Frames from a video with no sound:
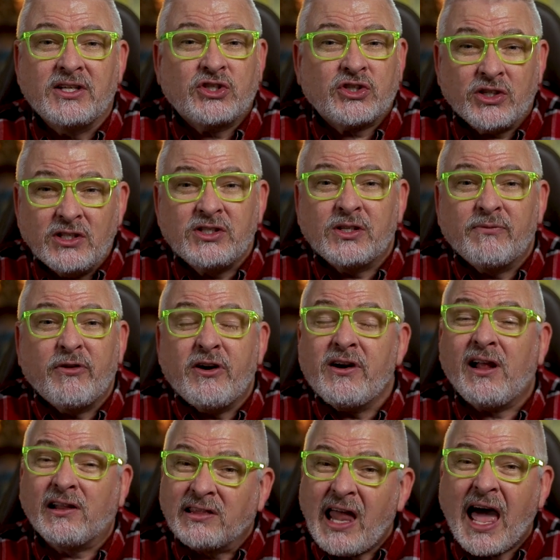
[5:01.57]
that should
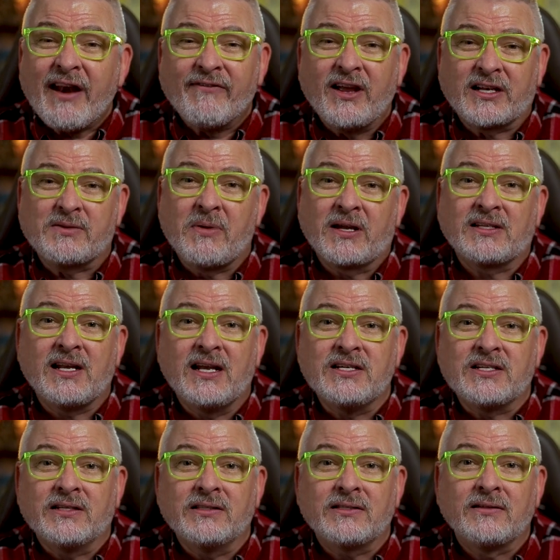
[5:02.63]
subvert a lot of
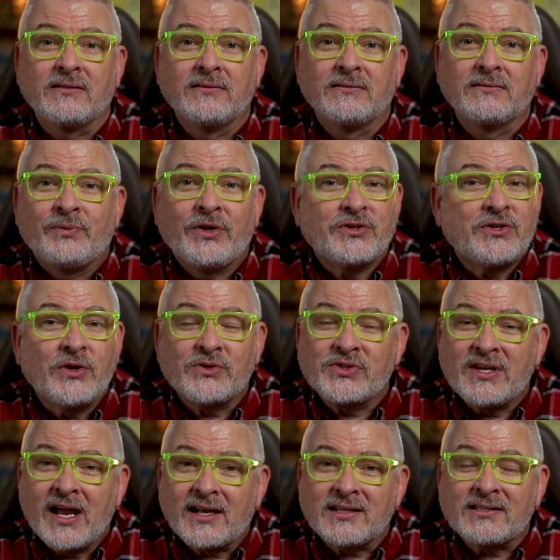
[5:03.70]
expectations. There's no
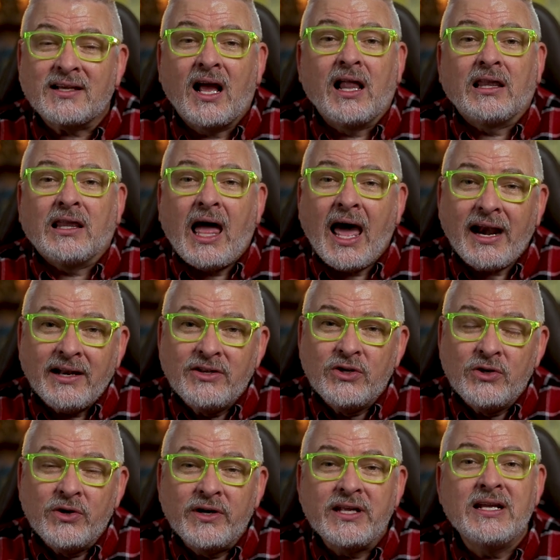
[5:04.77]
sex, a lot of
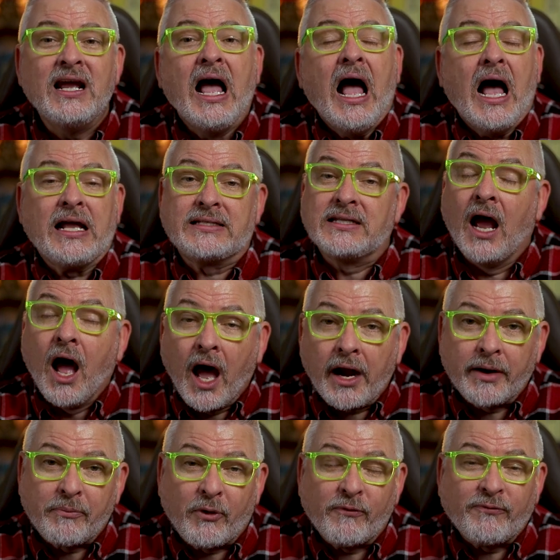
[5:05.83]
nudity, a
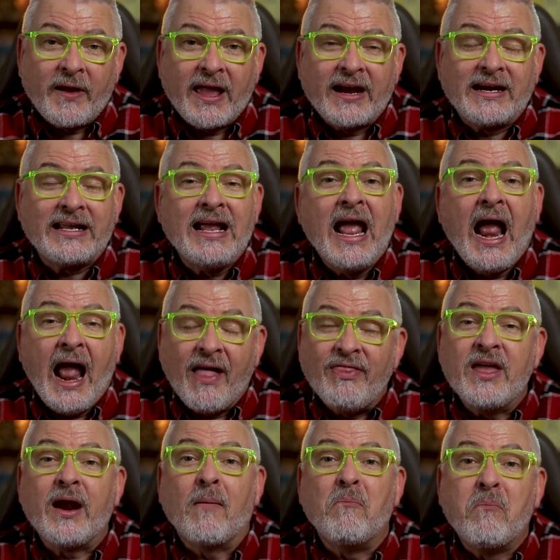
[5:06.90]
ton of profanity,
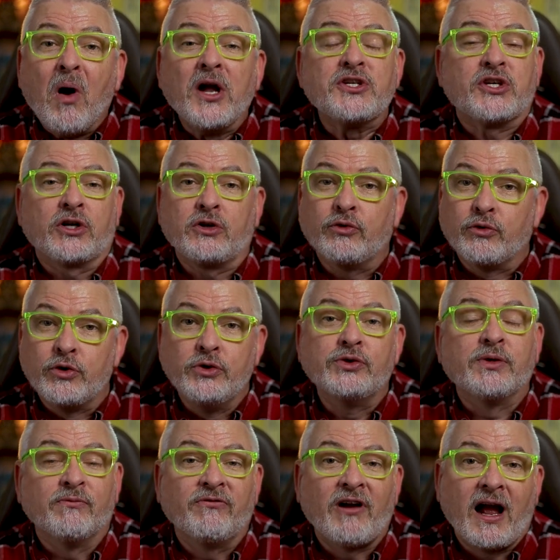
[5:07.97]
and then a bunch of
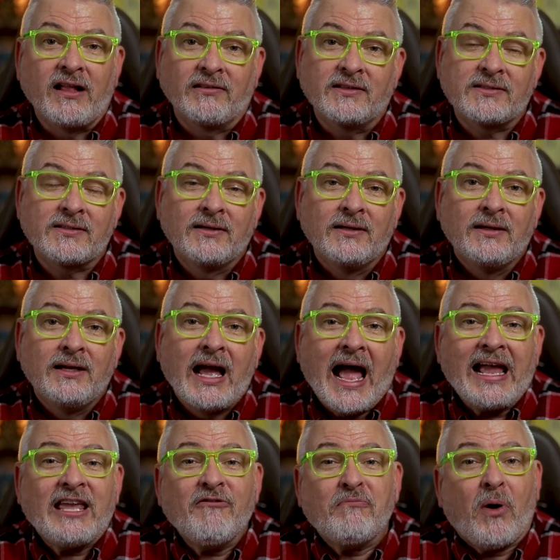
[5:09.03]
gruesome violence.
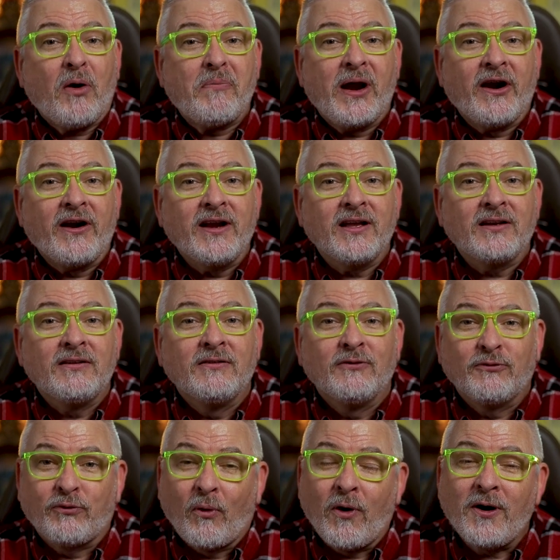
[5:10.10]
I give Barbarian
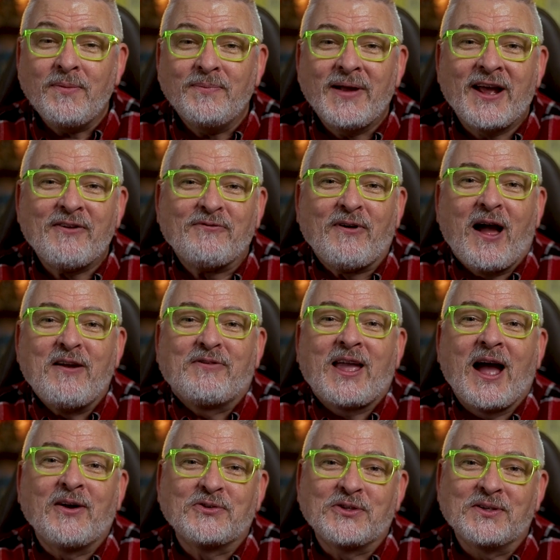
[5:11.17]
4 out of 5
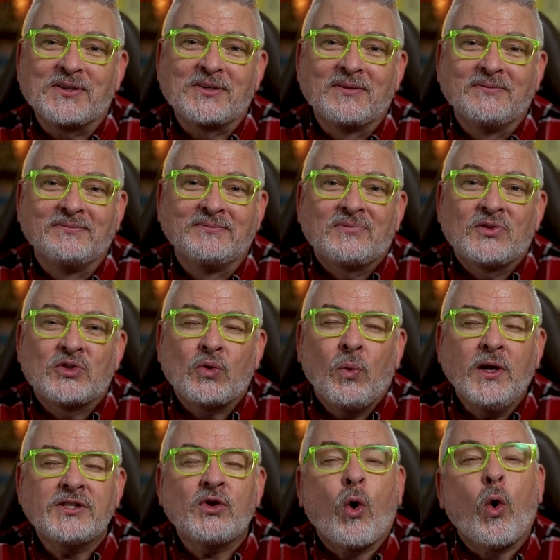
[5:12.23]
couches. So
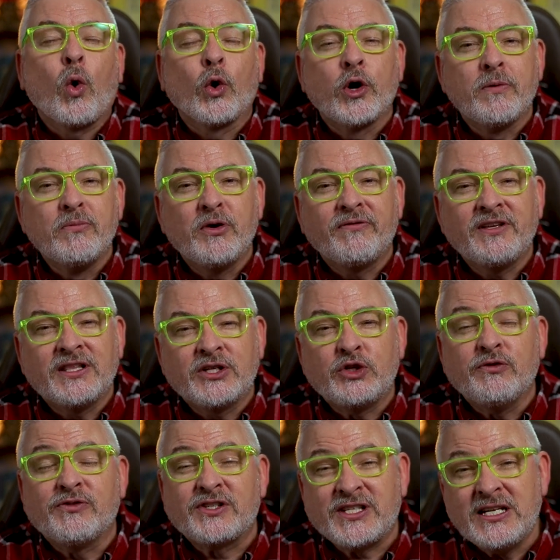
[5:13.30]
what's a horror movie
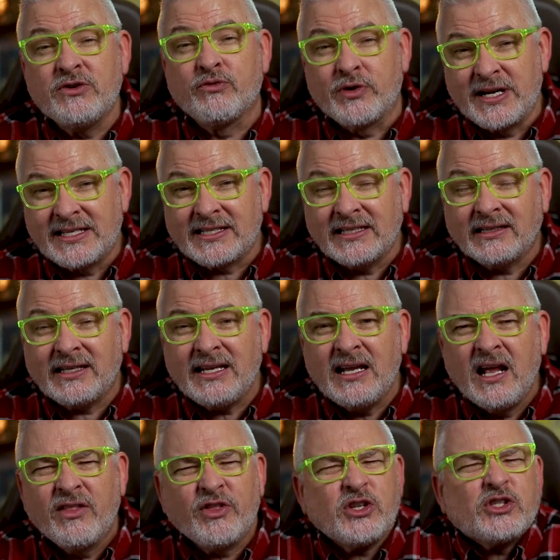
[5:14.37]
that you've seen recently
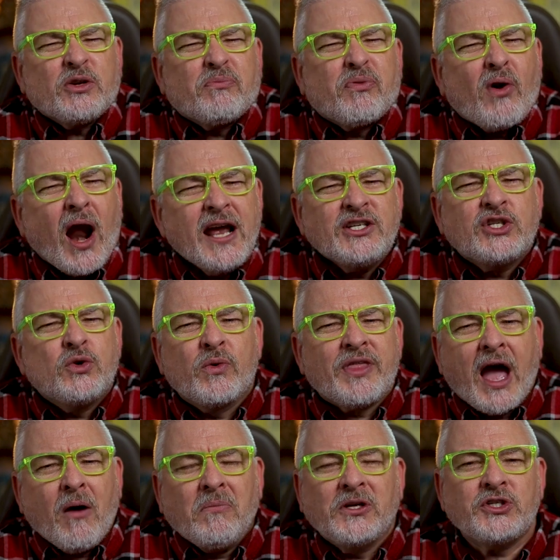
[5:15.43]
that surprised you
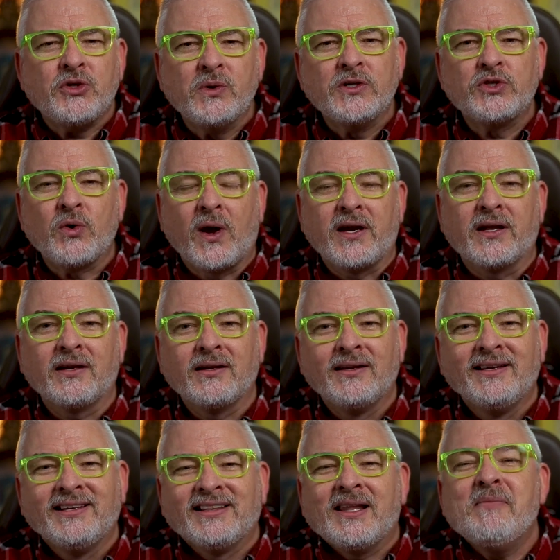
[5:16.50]
with how much you enjoyed it?
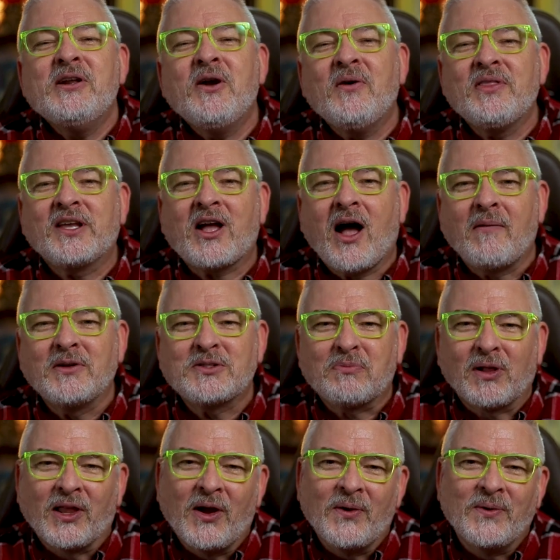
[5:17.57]
Let me know in the comments
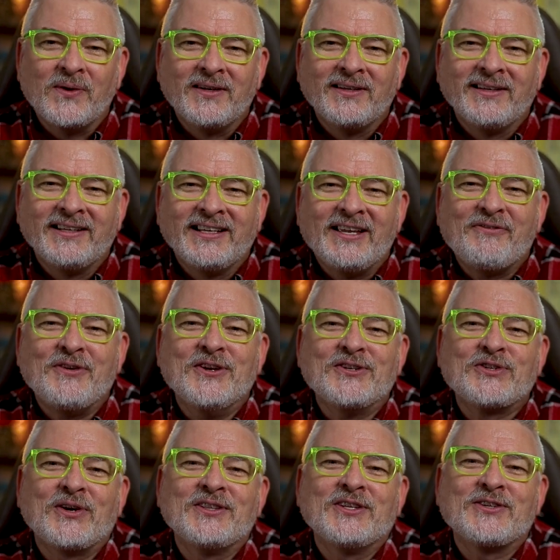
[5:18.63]
below. If you
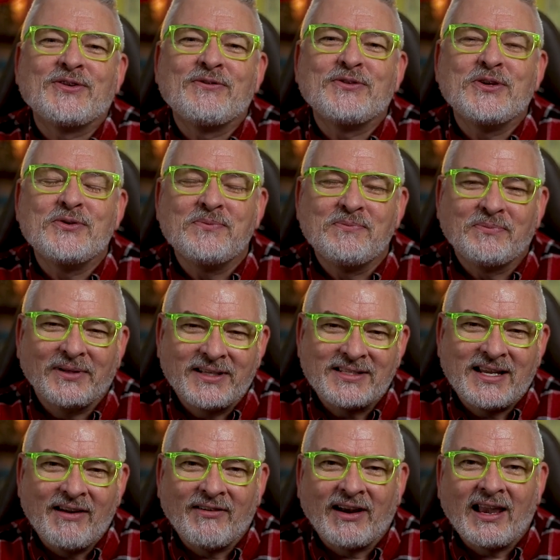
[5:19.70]
enjoyed this review,
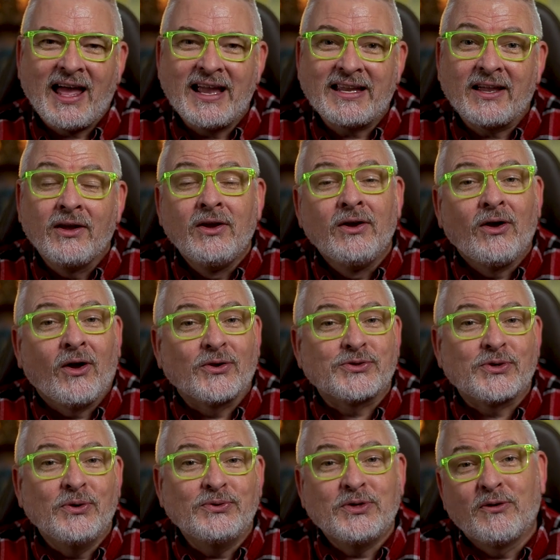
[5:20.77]
please give it a like.
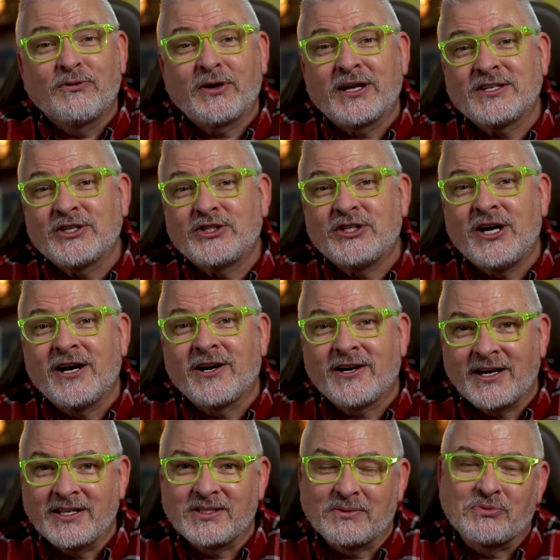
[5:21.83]
Also, don't forget to
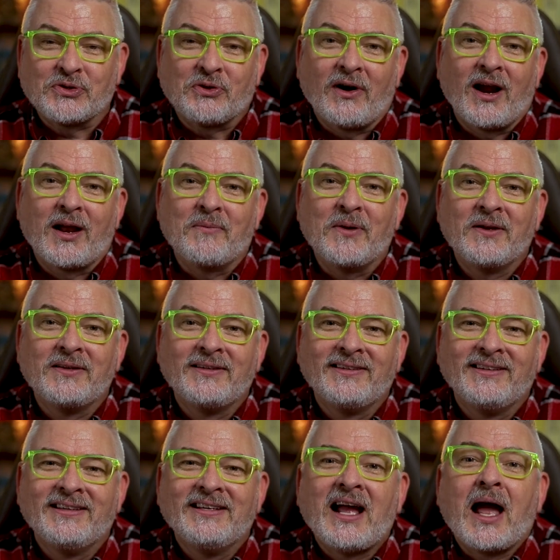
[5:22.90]
share and subscribe.
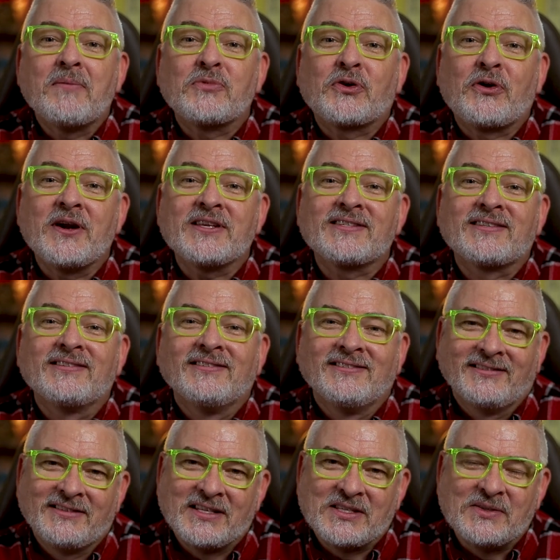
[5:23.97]
I'm Chris.
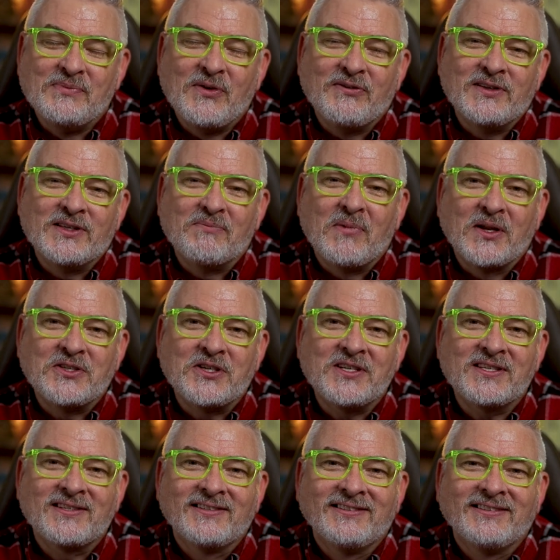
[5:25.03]
This is Movies and
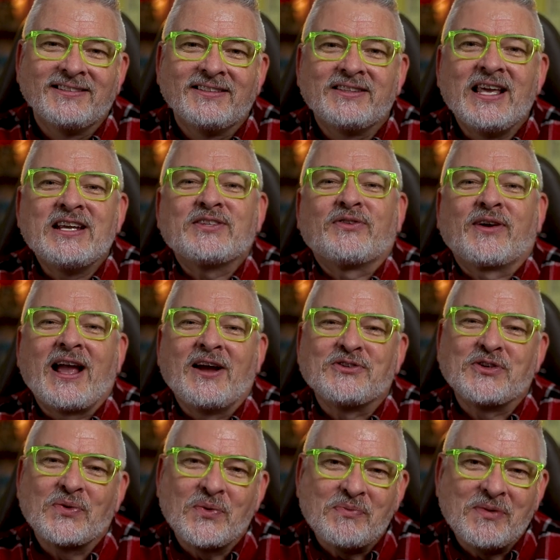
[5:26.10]
Munchies. Thanks for
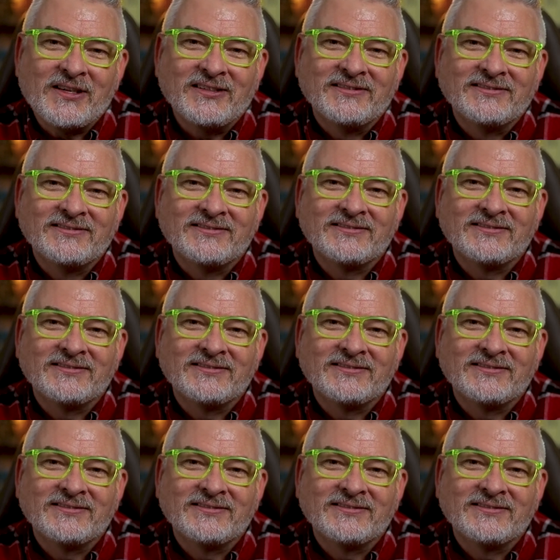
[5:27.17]
couching with me.